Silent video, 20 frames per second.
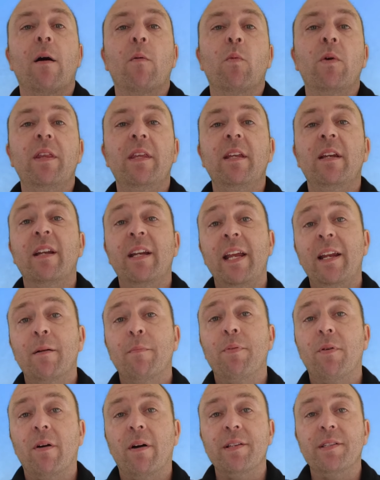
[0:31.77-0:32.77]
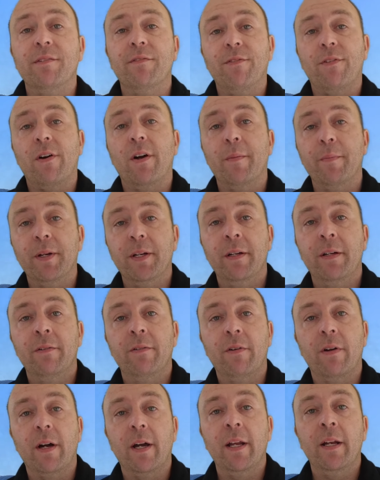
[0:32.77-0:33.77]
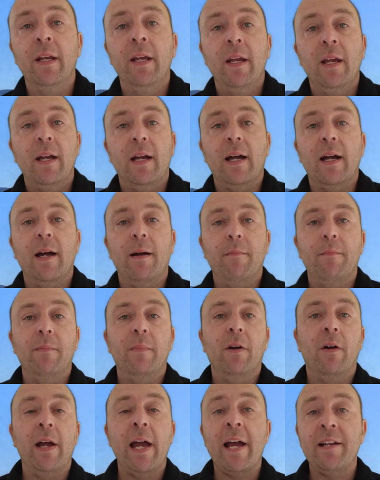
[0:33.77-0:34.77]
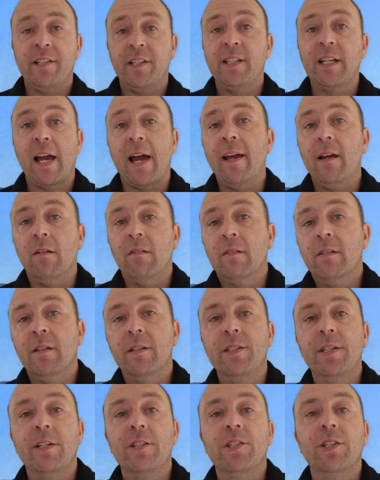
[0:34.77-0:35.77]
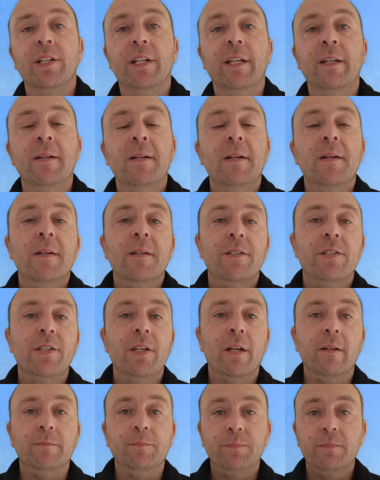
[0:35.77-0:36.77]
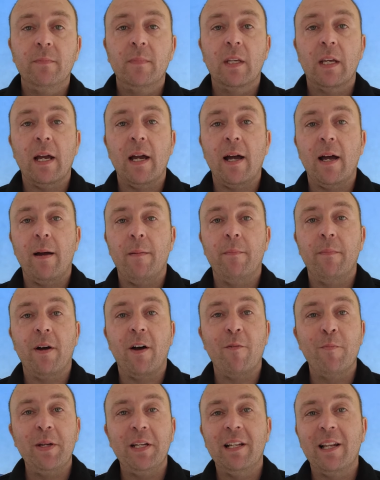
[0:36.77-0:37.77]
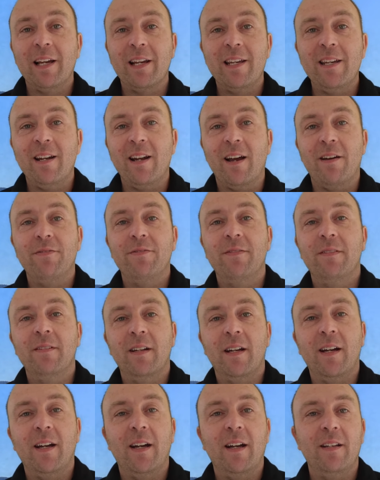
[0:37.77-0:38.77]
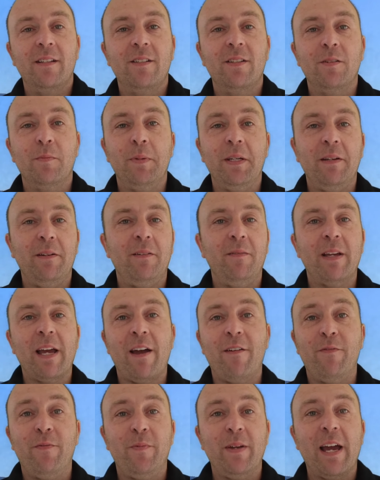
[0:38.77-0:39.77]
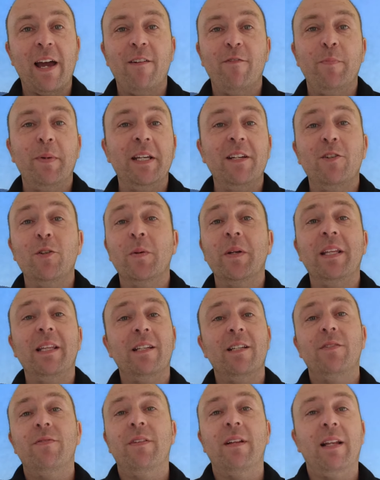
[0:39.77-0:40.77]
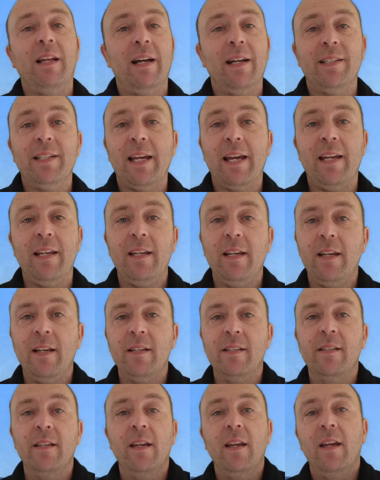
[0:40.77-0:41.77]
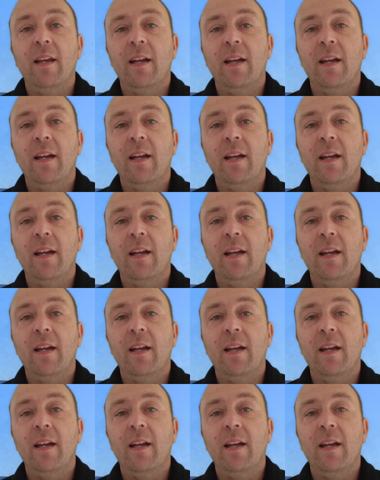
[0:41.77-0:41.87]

within an enterprise environment, right? At scale, essentially. So I've been lucky enough to have been doing this for the last 8 years.